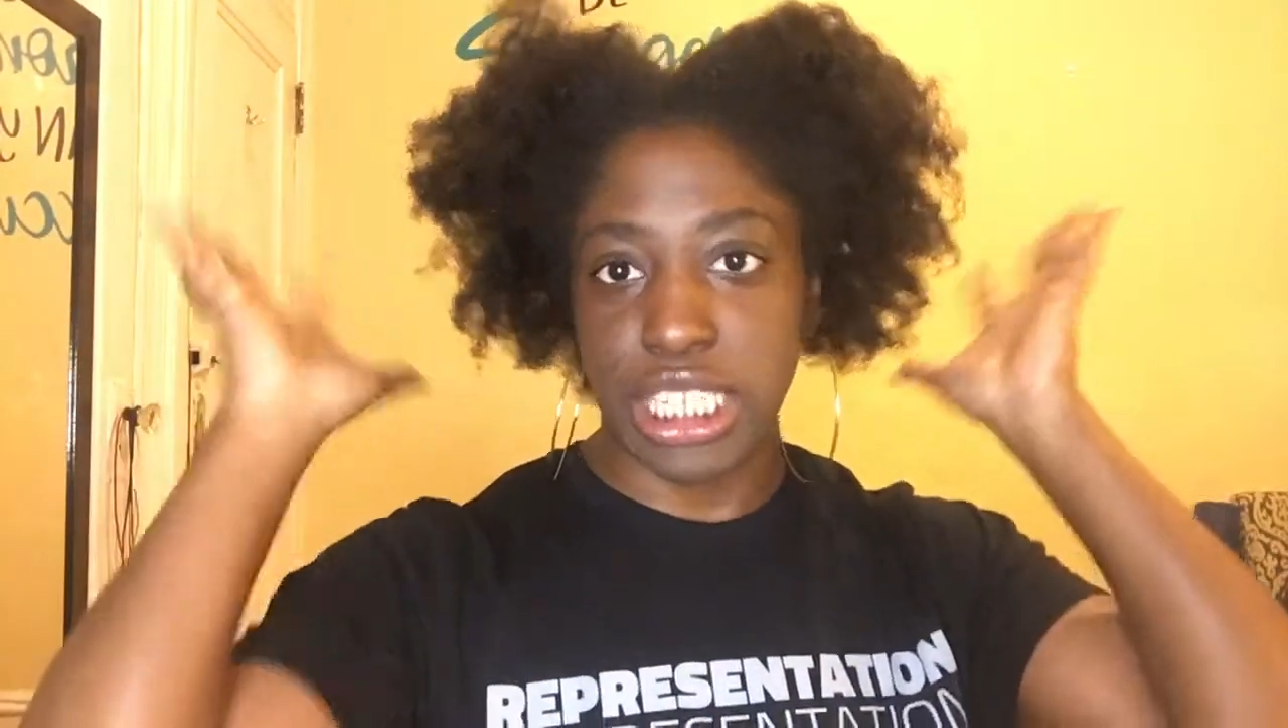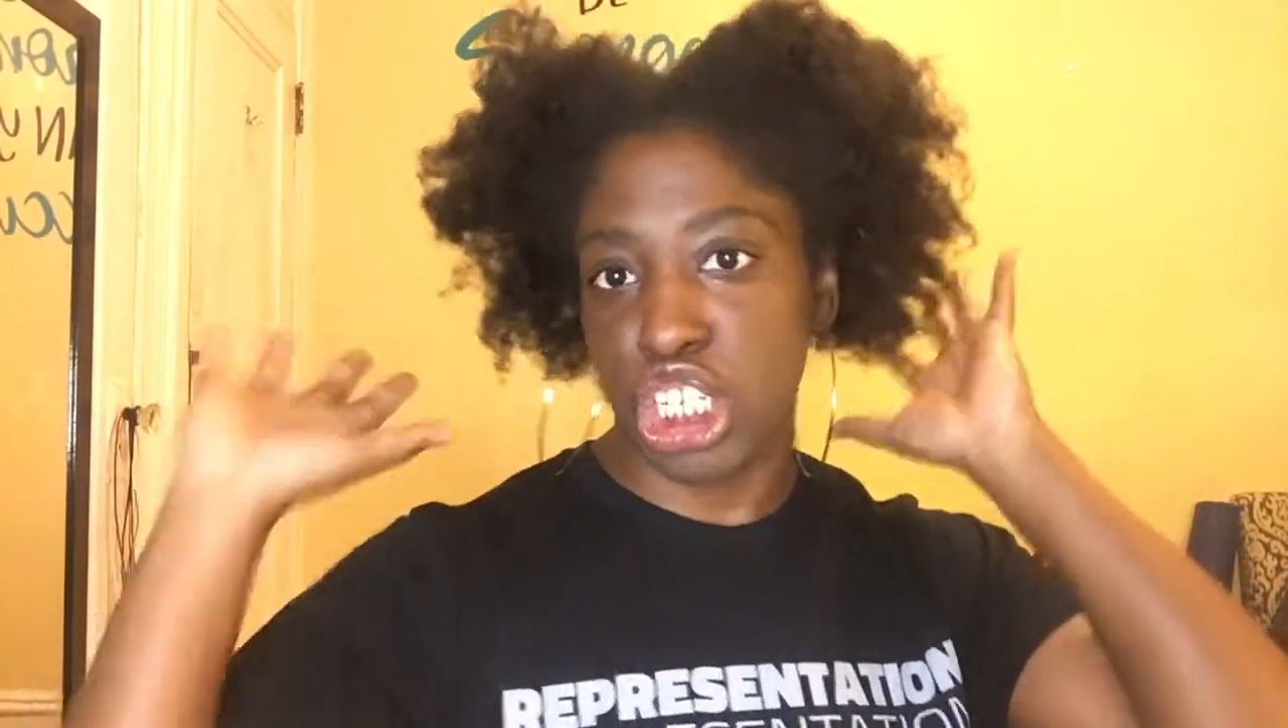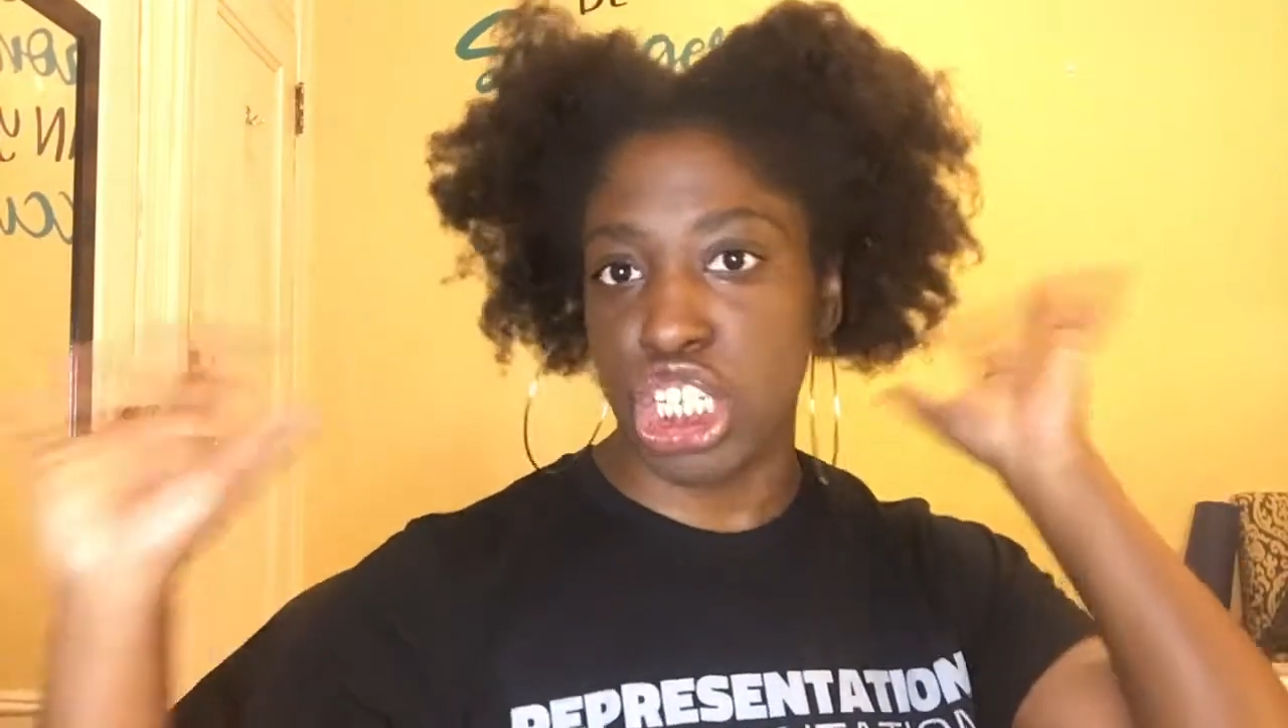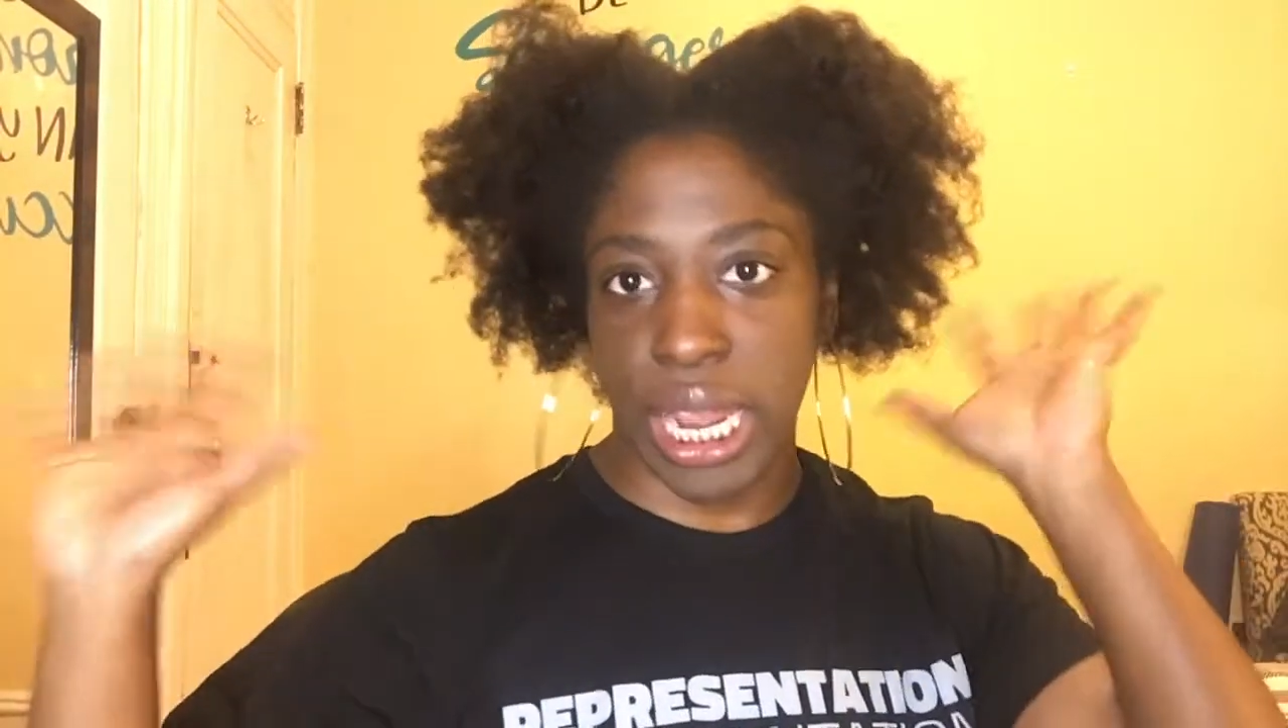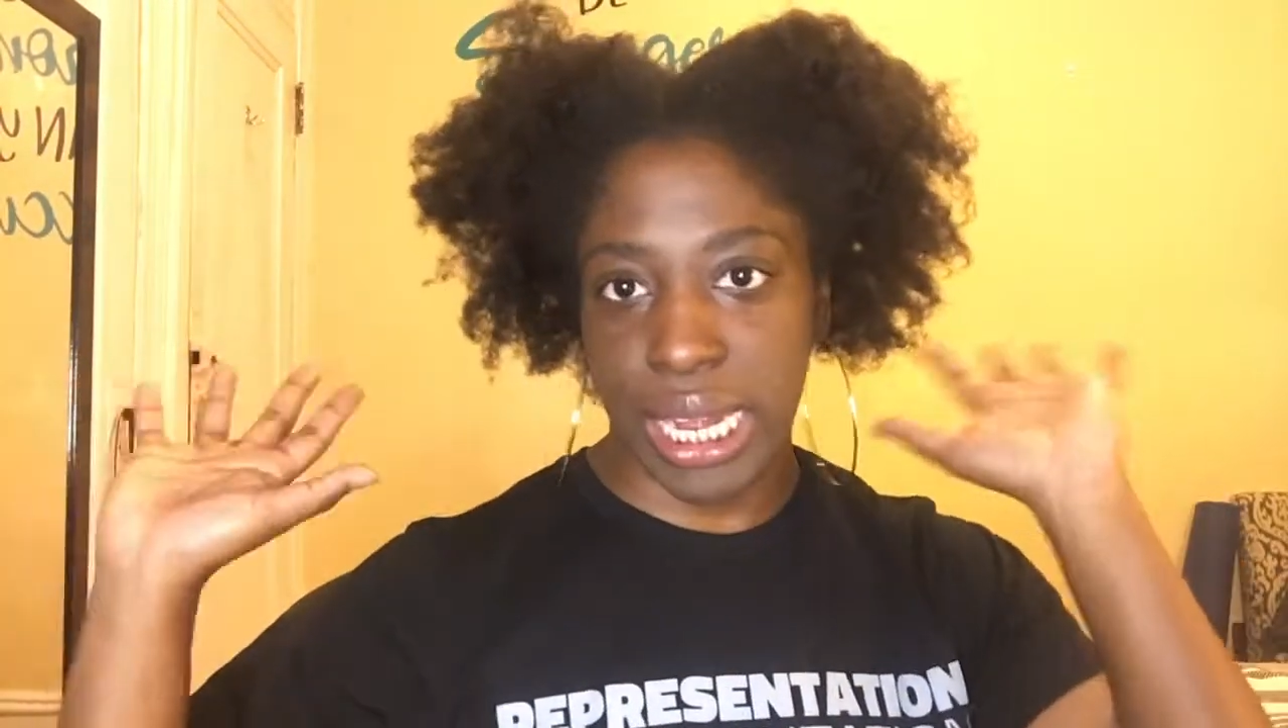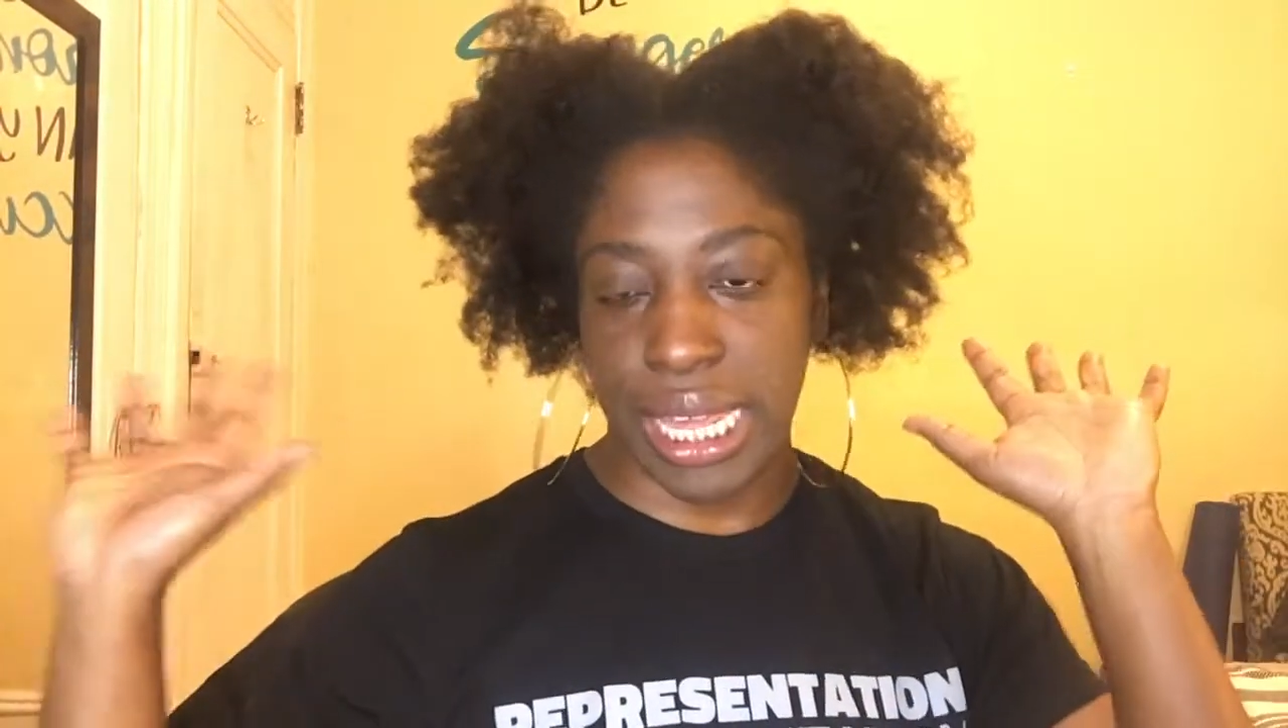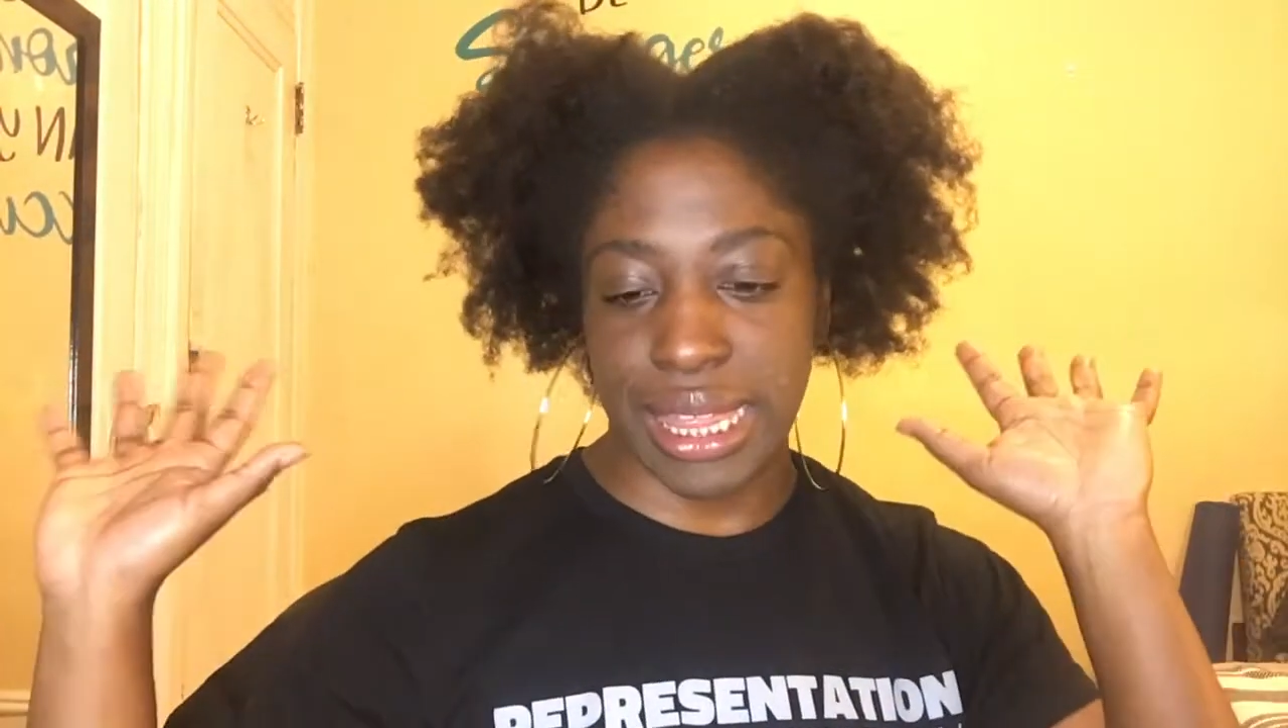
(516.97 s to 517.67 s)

and shiny